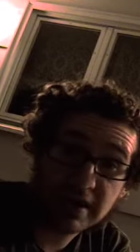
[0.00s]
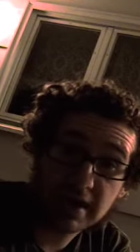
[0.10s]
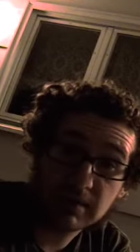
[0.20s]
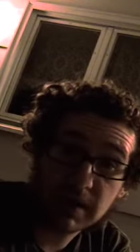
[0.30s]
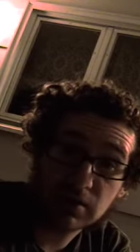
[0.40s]
yeah,
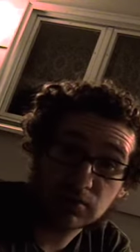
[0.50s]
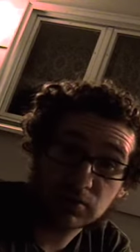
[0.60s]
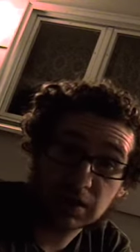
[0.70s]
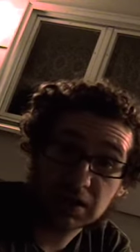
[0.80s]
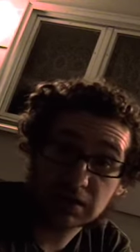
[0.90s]
that about
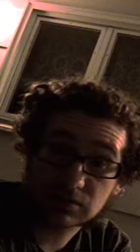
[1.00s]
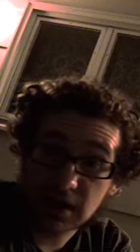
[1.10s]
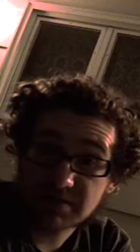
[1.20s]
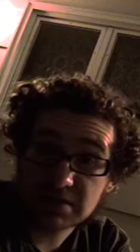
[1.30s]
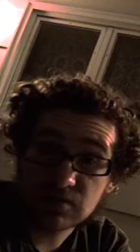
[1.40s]

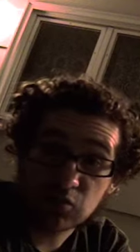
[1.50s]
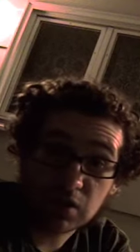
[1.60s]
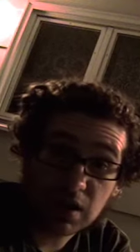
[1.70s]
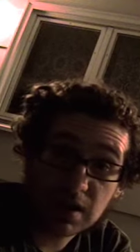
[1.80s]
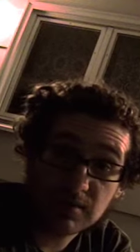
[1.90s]
wraps up
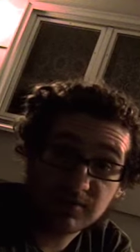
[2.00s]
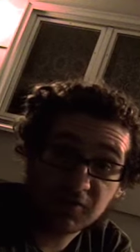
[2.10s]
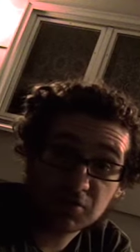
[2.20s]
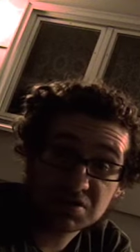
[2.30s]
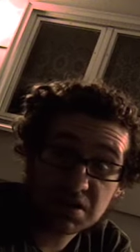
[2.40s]
where I am
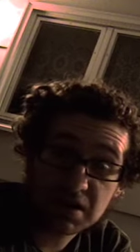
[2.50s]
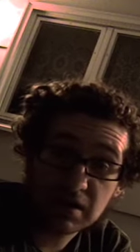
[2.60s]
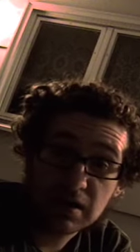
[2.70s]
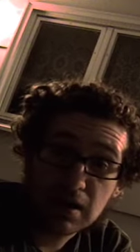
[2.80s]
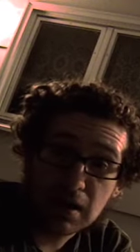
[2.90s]
for today.